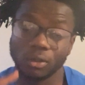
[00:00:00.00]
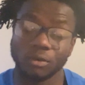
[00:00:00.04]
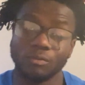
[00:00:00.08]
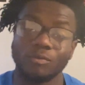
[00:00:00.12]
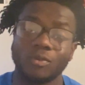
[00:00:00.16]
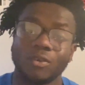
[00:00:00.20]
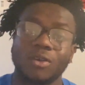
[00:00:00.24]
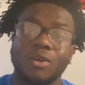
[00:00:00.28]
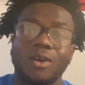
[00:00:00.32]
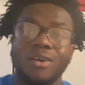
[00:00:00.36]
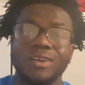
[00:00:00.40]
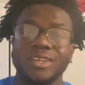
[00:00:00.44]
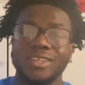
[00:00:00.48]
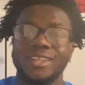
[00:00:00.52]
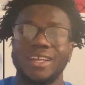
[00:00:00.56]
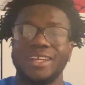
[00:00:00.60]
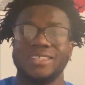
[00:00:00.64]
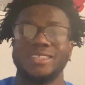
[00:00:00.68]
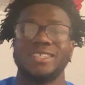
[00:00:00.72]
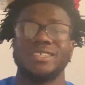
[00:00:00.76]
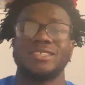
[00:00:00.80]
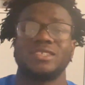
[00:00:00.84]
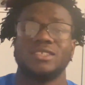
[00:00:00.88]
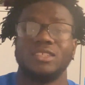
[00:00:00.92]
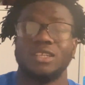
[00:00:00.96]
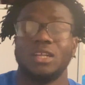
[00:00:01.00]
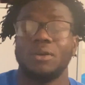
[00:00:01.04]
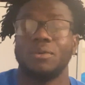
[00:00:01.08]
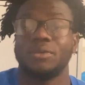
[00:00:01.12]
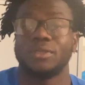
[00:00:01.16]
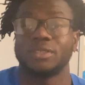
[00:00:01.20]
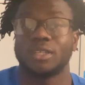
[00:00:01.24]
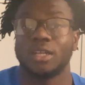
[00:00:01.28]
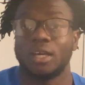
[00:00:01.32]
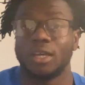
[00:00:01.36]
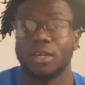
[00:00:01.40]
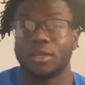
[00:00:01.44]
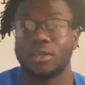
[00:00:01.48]
regarding that session, that
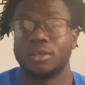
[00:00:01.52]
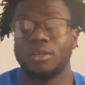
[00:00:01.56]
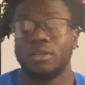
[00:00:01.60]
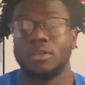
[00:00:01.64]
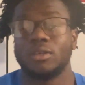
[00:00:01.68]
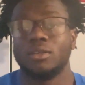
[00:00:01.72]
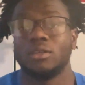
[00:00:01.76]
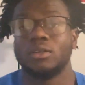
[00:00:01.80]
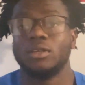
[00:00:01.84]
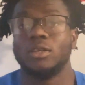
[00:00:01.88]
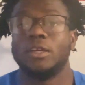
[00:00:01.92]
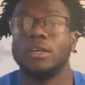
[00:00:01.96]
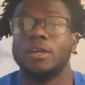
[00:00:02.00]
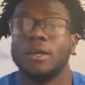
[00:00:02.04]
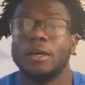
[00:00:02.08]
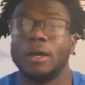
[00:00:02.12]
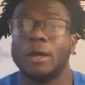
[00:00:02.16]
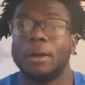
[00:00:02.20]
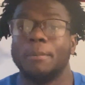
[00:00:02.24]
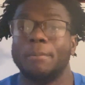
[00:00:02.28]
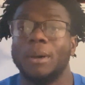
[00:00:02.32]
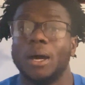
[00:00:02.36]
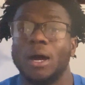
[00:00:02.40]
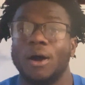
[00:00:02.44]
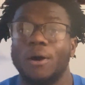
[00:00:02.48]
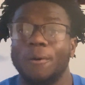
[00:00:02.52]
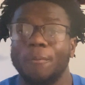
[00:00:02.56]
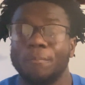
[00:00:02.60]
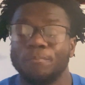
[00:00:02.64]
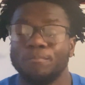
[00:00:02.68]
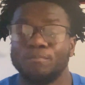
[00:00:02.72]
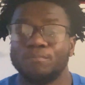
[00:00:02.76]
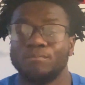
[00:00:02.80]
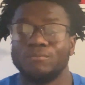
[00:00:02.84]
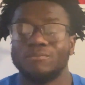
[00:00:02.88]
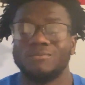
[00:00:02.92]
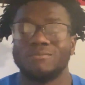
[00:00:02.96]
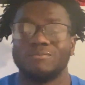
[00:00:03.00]
was like about
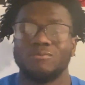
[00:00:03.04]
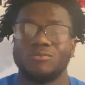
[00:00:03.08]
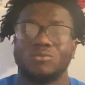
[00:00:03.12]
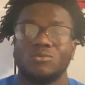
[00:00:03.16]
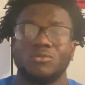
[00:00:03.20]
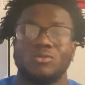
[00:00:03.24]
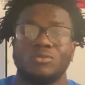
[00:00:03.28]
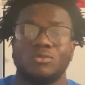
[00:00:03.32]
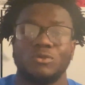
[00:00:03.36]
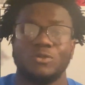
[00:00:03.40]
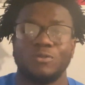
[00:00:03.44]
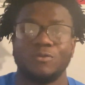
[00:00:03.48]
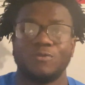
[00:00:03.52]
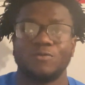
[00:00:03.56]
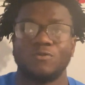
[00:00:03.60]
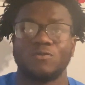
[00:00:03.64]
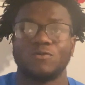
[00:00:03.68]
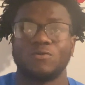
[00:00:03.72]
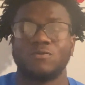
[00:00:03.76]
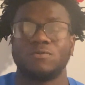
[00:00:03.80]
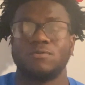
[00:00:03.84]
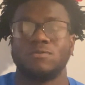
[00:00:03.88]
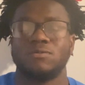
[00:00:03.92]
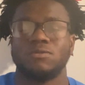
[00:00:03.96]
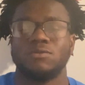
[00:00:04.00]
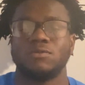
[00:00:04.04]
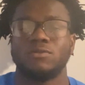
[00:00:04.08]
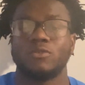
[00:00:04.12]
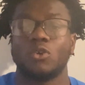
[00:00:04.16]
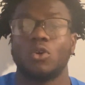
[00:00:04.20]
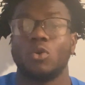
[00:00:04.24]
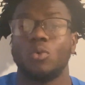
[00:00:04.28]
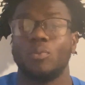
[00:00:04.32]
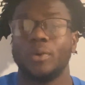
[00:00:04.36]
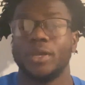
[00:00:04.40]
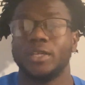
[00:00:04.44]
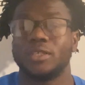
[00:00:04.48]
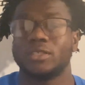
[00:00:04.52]

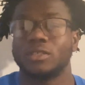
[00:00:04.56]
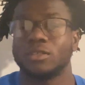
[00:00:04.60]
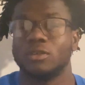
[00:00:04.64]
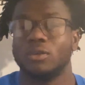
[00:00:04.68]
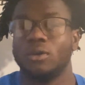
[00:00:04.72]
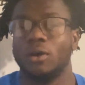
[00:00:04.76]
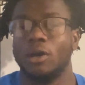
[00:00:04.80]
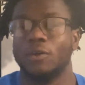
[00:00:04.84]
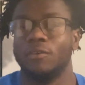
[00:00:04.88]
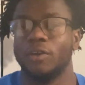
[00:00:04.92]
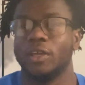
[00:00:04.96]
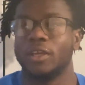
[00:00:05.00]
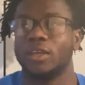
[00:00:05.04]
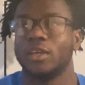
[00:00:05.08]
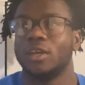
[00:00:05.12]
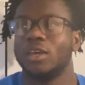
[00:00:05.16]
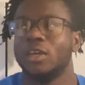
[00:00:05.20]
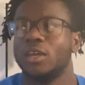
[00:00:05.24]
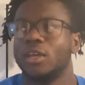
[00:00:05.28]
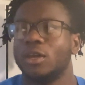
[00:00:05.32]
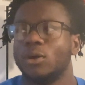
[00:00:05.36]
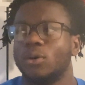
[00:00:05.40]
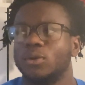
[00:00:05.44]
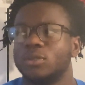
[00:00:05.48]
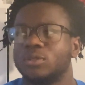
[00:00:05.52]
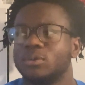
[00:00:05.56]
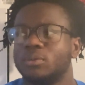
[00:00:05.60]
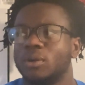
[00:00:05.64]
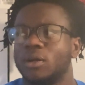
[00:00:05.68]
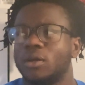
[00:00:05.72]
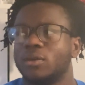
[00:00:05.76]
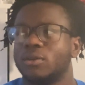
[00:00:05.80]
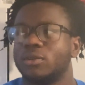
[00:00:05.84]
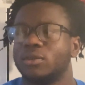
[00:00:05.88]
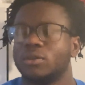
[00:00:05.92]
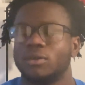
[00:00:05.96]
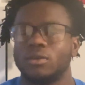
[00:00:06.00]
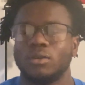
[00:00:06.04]
4 weeks ago, I think. It was
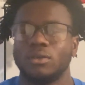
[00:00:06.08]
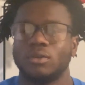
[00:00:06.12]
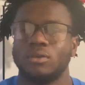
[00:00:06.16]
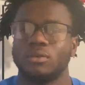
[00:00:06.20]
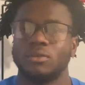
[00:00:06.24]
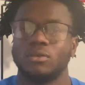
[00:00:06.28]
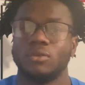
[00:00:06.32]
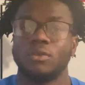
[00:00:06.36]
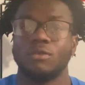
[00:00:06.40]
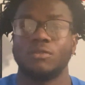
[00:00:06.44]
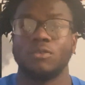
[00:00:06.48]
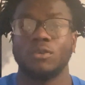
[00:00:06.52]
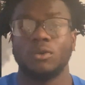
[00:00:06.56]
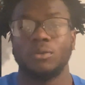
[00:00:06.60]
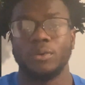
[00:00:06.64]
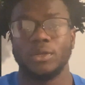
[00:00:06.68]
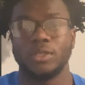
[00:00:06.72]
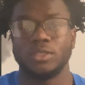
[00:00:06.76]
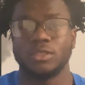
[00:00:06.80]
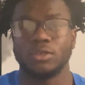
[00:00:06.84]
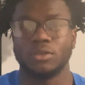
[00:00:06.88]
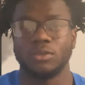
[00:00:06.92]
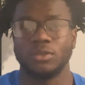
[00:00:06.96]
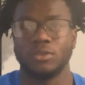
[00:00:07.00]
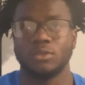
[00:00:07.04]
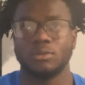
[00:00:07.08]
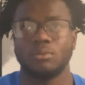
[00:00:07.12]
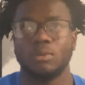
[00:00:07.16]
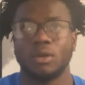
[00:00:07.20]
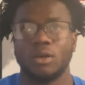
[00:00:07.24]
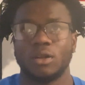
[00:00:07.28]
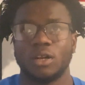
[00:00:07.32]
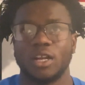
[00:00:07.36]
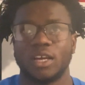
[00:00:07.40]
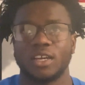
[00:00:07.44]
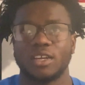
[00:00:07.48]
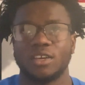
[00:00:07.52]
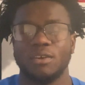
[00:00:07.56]
about, no, not 4 weeks ago, it was
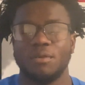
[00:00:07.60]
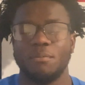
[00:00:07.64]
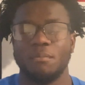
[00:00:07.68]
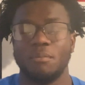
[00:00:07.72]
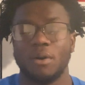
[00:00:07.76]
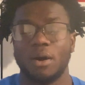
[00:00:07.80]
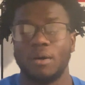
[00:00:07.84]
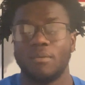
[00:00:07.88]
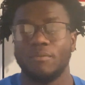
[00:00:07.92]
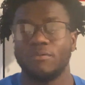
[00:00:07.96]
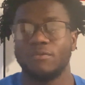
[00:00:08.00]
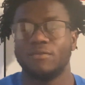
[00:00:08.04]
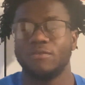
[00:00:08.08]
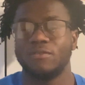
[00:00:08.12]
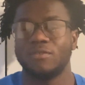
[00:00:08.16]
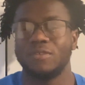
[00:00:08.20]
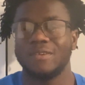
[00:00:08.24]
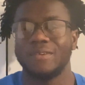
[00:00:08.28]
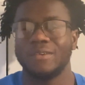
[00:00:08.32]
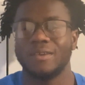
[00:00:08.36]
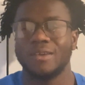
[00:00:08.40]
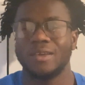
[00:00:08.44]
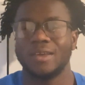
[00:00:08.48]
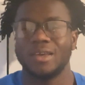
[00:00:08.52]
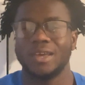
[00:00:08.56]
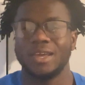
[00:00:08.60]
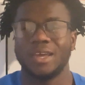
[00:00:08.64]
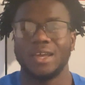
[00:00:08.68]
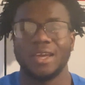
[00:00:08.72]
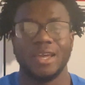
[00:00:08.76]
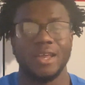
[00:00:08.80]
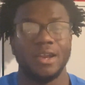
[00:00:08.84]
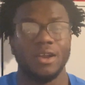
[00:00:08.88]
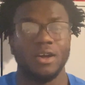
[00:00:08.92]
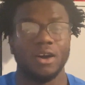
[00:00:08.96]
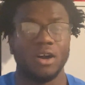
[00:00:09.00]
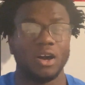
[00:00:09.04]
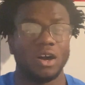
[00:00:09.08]
about like a month
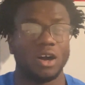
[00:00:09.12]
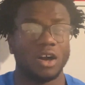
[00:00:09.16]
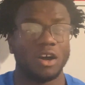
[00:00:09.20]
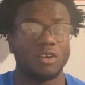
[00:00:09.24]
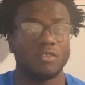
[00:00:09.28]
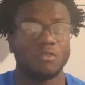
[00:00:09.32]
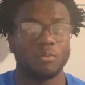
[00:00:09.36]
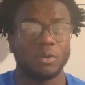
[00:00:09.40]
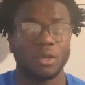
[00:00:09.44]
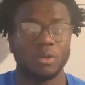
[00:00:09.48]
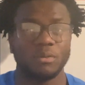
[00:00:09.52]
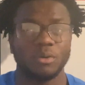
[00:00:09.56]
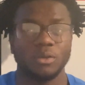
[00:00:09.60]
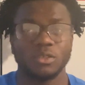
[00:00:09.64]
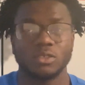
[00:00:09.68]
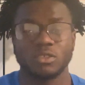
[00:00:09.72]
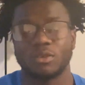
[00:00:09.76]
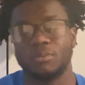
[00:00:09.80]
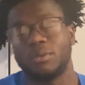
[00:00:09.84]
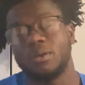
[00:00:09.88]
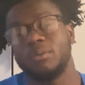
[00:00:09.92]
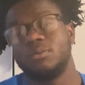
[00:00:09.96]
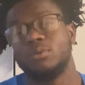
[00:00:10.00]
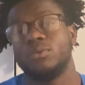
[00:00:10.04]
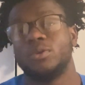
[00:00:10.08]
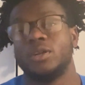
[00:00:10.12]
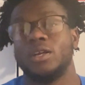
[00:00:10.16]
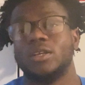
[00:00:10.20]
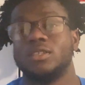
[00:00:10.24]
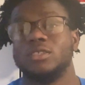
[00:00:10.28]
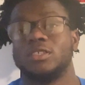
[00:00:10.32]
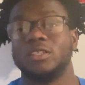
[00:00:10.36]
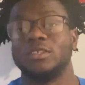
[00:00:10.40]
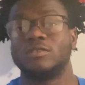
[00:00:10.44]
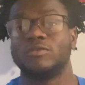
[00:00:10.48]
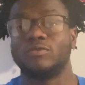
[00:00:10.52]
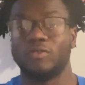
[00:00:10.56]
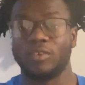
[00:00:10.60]
and a half maybe. So maybe when I
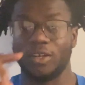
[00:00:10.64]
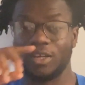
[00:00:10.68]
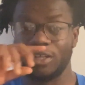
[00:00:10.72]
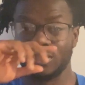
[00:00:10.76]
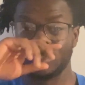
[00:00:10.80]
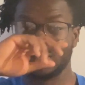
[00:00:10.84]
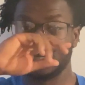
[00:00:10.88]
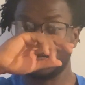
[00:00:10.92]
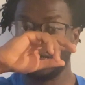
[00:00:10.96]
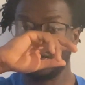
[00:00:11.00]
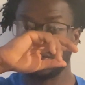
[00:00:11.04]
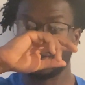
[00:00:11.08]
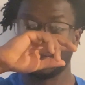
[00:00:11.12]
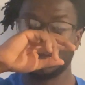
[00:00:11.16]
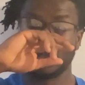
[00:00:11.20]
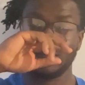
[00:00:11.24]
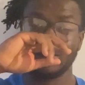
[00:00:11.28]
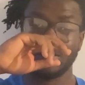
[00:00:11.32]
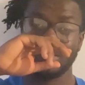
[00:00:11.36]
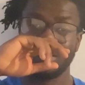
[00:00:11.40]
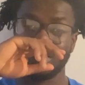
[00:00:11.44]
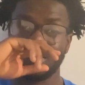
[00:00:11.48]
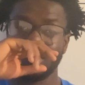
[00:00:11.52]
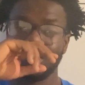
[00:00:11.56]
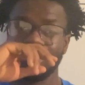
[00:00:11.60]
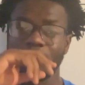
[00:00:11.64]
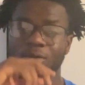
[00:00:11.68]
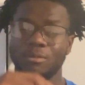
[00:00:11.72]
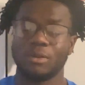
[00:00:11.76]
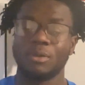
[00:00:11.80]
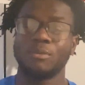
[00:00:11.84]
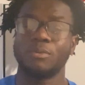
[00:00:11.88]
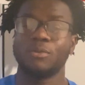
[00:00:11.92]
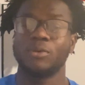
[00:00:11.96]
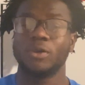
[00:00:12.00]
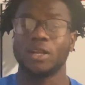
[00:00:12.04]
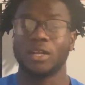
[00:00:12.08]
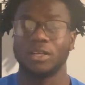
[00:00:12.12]
just finished, like
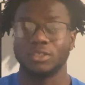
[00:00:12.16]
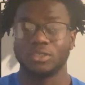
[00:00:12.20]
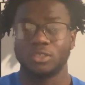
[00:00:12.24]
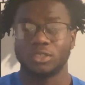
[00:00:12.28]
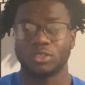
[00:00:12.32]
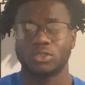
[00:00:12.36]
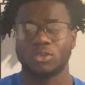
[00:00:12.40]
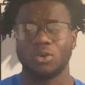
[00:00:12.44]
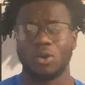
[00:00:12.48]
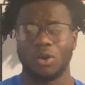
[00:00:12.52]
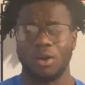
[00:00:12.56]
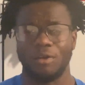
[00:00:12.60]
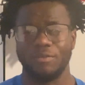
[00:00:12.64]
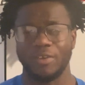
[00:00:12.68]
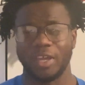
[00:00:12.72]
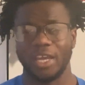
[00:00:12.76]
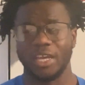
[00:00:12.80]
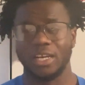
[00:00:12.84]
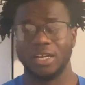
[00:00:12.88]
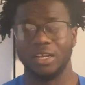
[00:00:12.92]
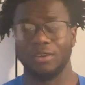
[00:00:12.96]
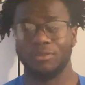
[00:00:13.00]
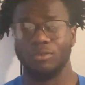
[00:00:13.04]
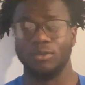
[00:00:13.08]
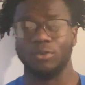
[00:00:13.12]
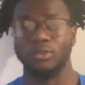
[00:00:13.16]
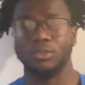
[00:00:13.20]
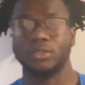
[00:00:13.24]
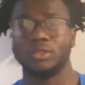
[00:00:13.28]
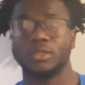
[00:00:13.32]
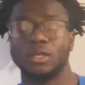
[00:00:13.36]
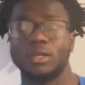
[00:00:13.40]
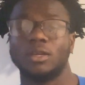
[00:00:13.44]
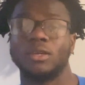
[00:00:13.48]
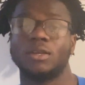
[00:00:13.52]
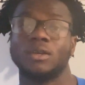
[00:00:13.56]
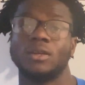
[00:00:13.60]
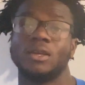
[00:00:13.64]
maybe when I just got out of A-levels.
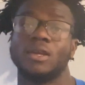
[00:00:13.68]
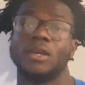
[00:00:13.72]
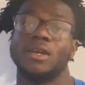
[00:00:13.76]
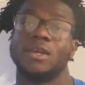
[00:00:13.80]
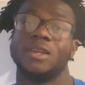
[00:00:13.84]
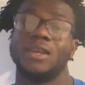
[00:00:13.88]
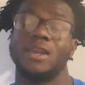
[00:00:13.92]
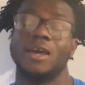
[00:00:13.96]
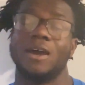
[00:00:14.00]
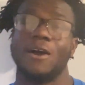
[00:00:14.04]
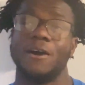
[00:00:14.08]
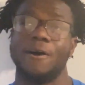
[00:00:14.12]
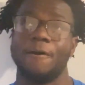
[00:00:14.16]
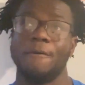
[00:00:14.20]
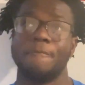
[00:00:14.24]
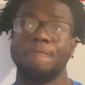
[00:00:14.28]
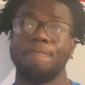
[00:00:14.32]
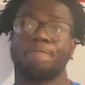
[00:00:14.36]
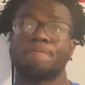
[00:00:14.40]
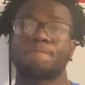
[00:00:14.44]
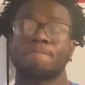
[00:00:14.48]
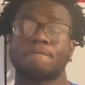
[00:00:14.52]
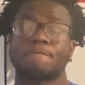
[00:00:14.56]
Now